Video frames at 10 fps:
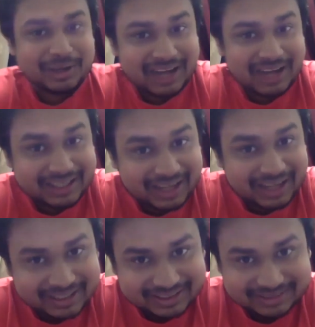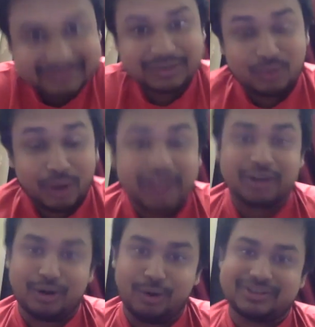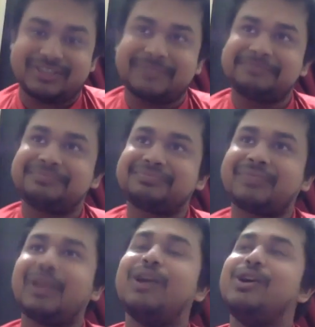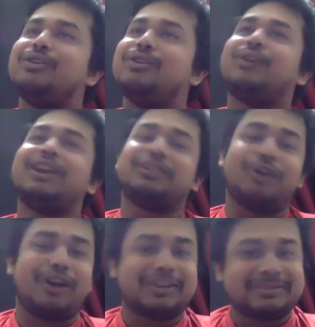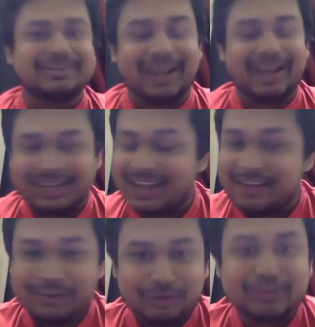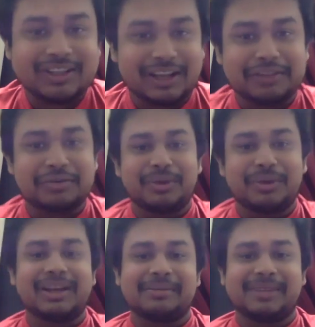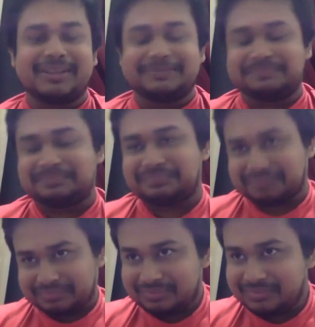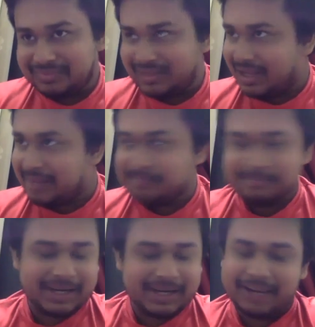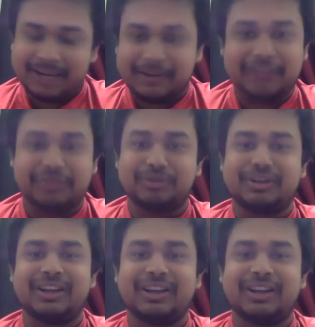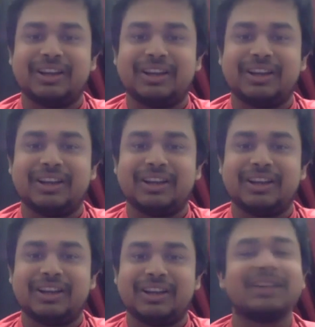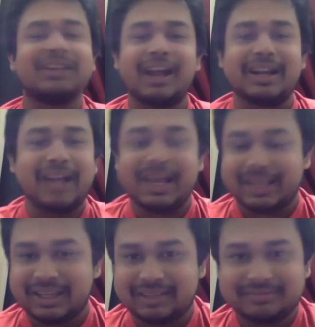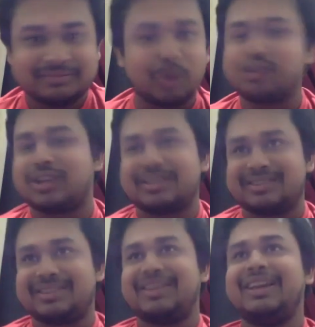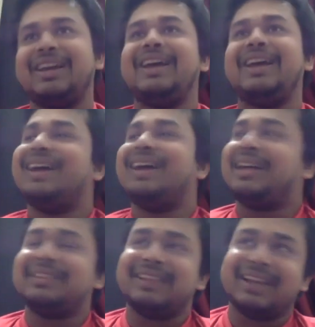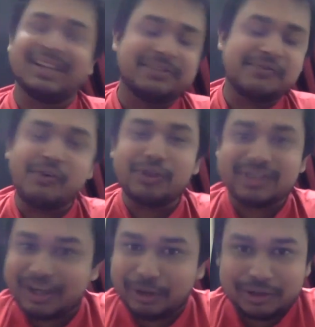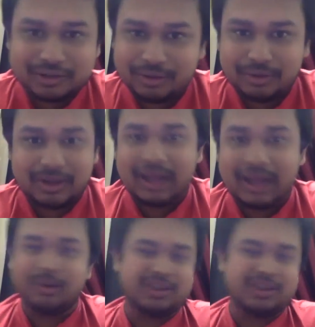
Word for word: 9-9, quite close. So I thought I have a good chance to win. I mean, but as usual, he was serving and attacking, no chance. And then fourth set also, I was